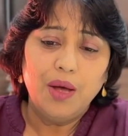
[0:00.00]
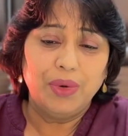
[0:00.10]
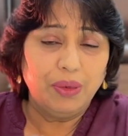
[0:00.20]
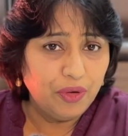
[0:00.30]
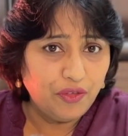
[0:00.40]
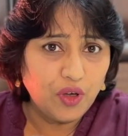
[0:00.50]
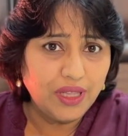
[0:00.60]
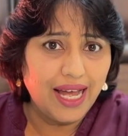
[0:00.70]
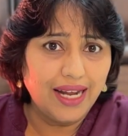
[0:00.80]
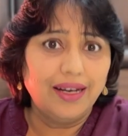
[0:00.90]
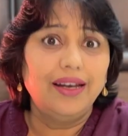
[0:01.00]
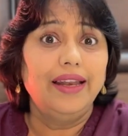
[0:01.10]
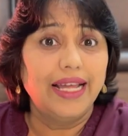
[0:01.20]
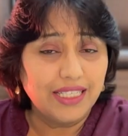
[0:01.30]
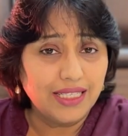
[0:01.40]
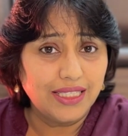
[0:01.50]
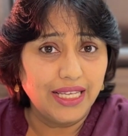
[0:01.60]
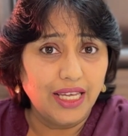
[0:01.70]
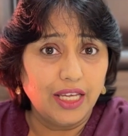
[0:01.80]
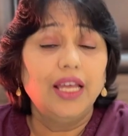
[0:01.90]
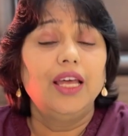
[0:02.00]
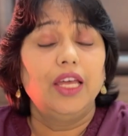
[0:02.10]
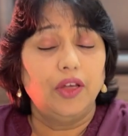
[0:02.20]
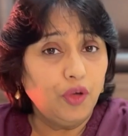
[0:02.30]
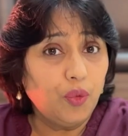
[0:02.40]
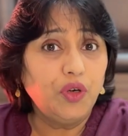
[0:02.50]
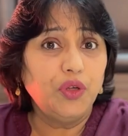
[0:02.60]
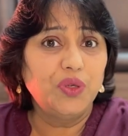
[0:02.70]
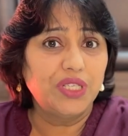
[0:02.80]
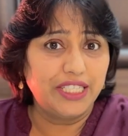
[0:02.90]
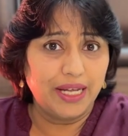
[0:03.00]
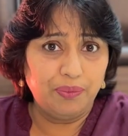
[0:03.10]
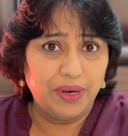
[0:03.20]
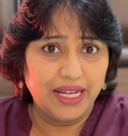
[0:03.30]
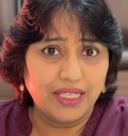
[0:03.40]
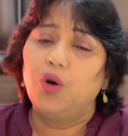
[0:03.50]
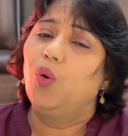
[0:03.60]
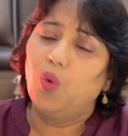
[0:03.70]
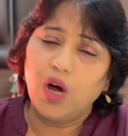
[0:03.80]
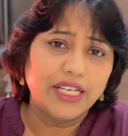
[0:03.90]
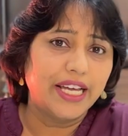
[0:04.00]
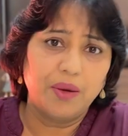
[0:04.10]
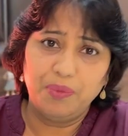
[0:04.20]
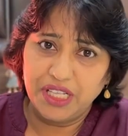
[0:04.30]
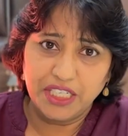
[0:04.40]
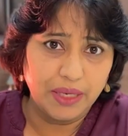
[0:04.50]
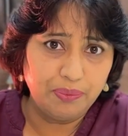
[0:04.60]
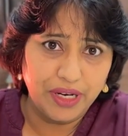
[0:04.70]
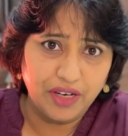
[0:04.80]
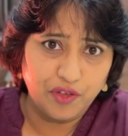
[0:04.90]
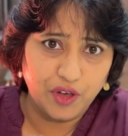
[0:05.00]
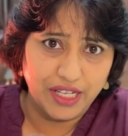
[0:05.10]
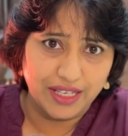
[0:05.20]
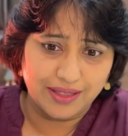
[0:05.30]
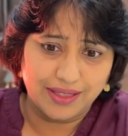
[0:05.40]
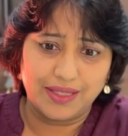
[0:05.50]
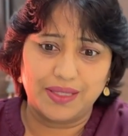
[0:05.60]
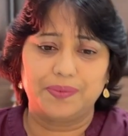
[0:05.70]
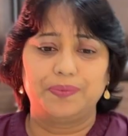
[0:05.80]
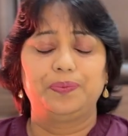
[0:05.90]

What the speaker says: But before that, let us see, if you want to use a template, what can be the template for this?